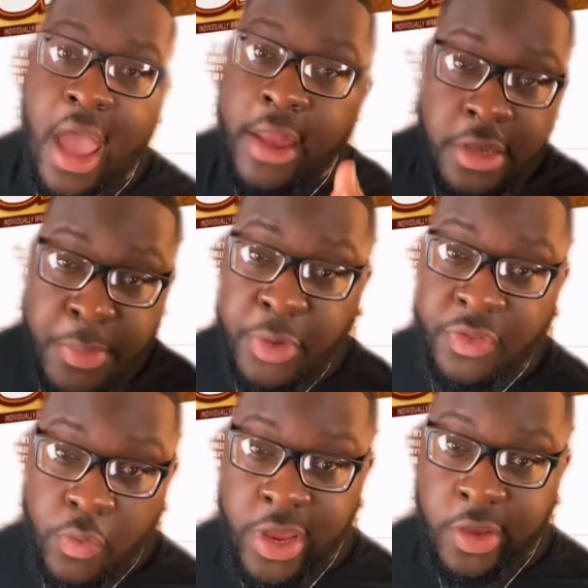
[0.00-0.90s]
At number
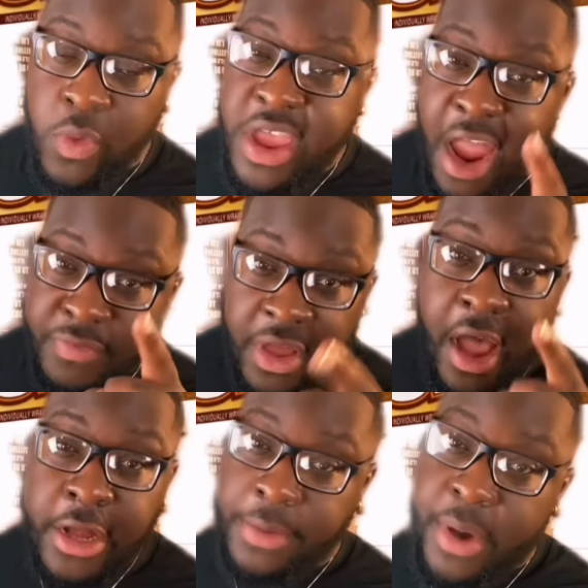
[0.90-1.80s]
three, we have the
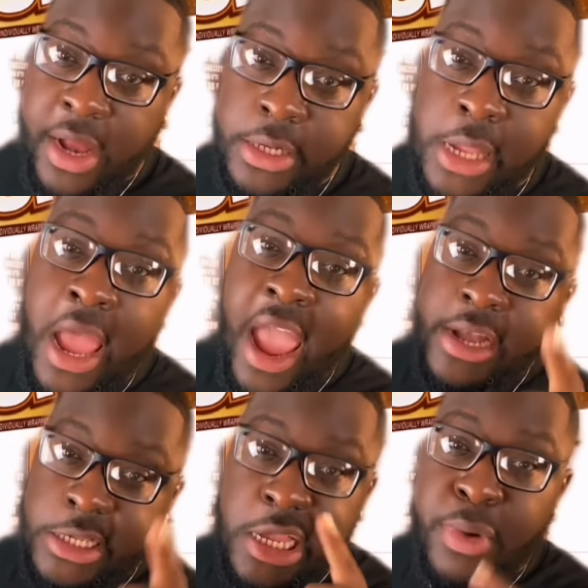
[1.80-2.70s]
honey buns,
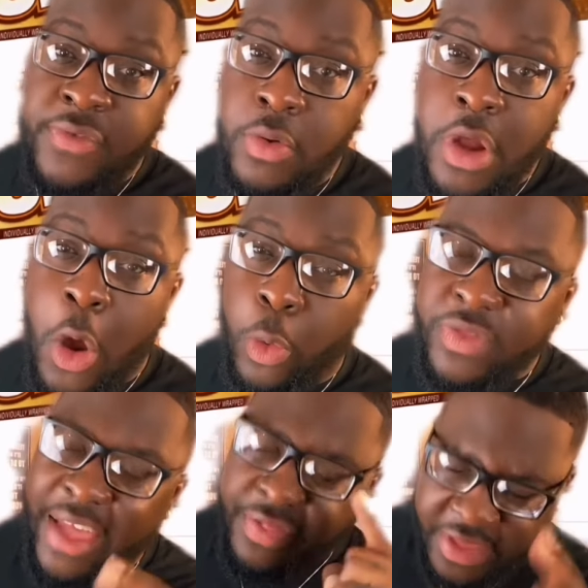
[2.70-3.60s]
and some of you know
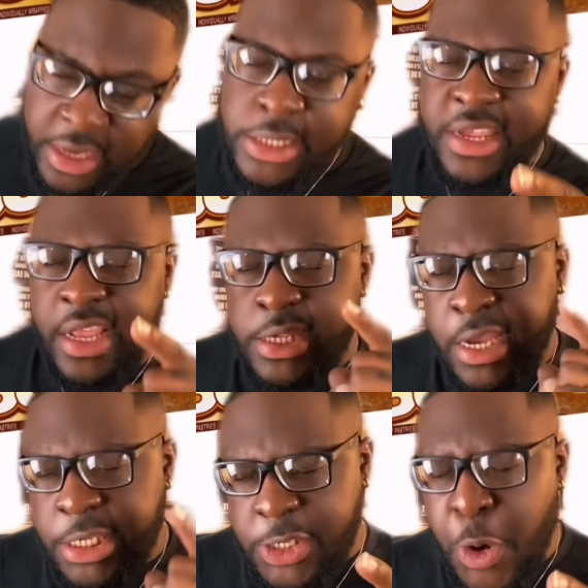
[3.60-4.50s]
that this is
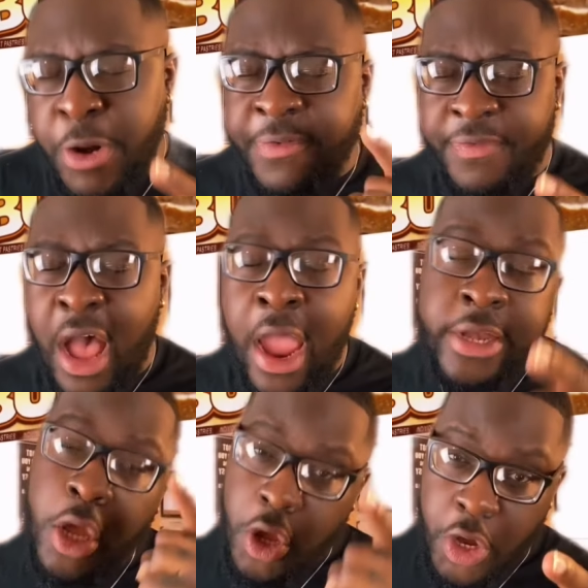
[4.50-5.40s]
a certified
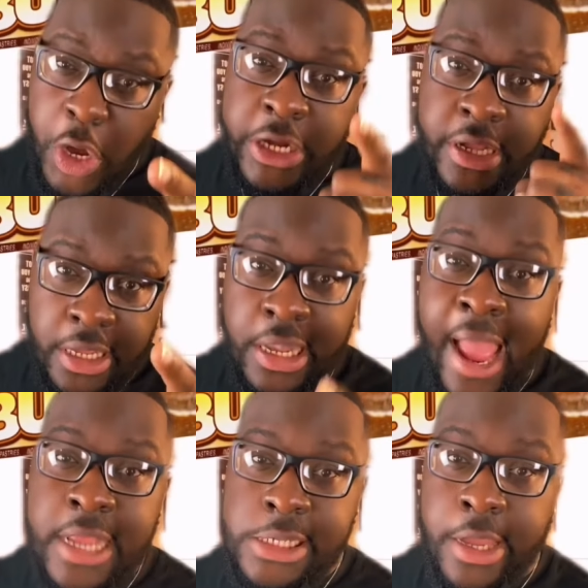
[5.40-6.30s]
hood
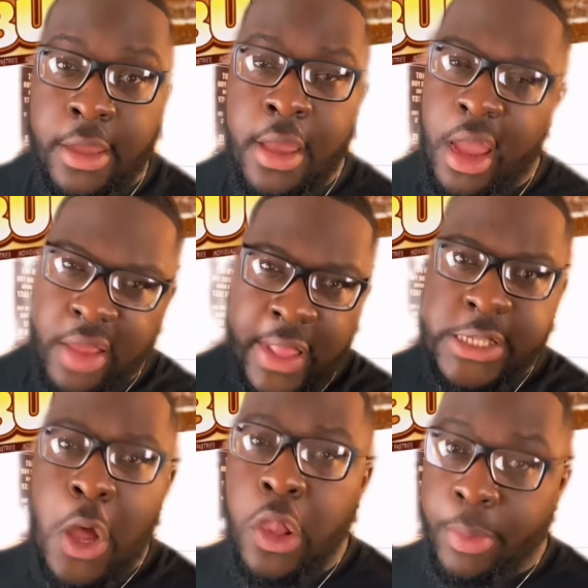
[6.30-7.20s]
classic, and that's
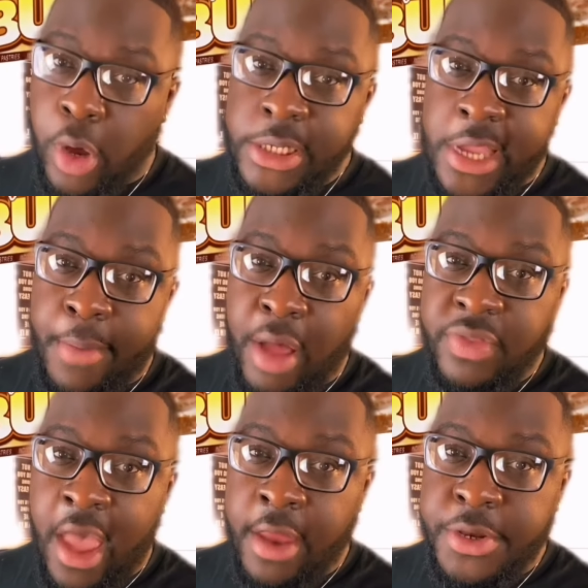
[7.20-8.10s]
all I'm gonna say about that.